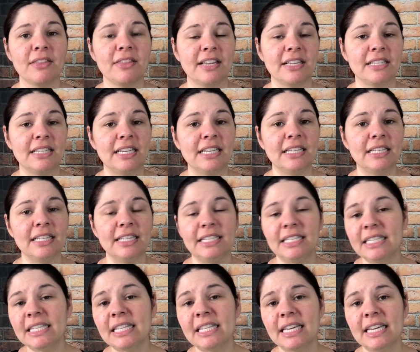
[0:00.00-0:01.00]
things they, they
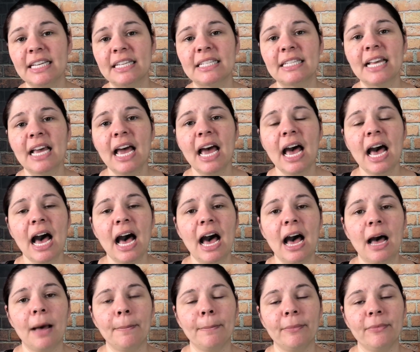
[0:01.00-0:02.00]
did things
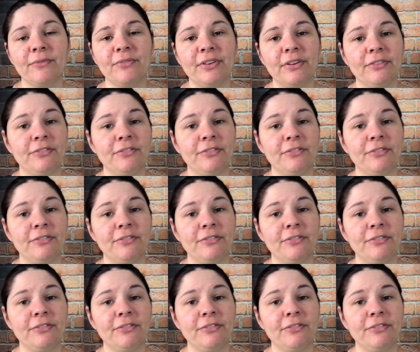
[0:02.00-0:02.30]
um,